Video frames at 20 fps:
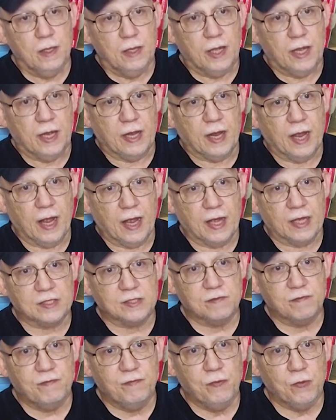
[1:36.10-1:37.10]
It
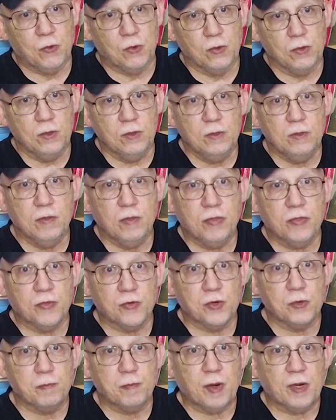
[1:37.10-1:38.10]
has full
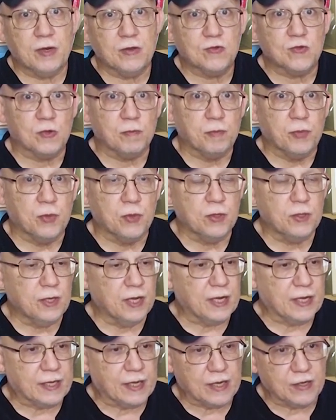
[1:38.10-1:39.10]
third-party support
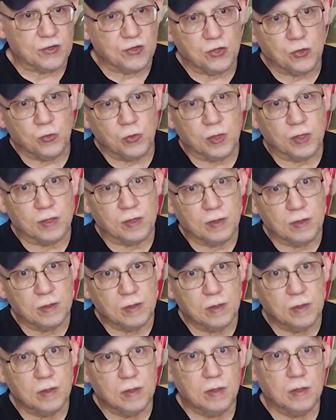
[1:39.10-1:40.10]
in case you want to
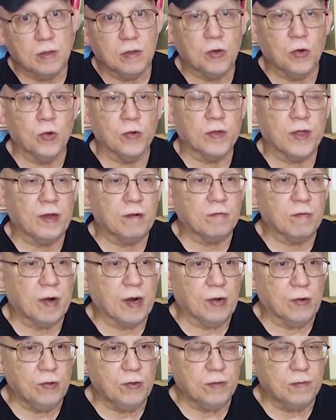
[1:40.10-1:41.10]
go that
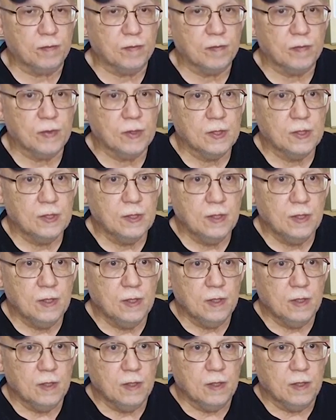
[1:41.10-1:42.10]
route.
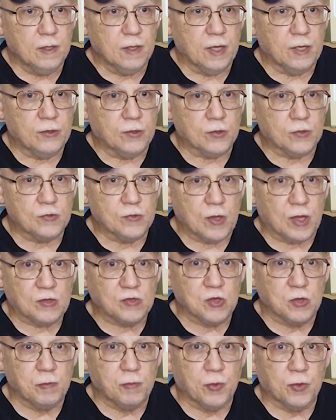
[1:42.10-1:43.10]
It does not
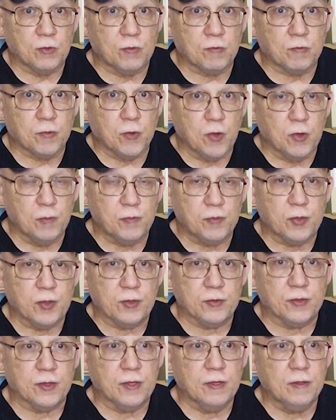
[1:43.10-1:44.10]
support roll
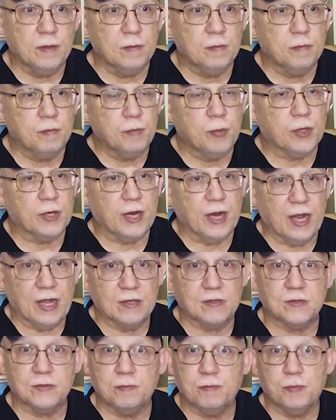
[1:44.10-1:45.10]
printing, but it
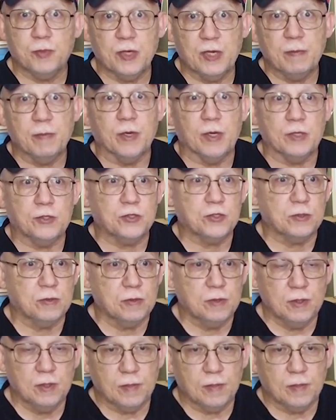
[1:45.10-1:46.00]
has pretty much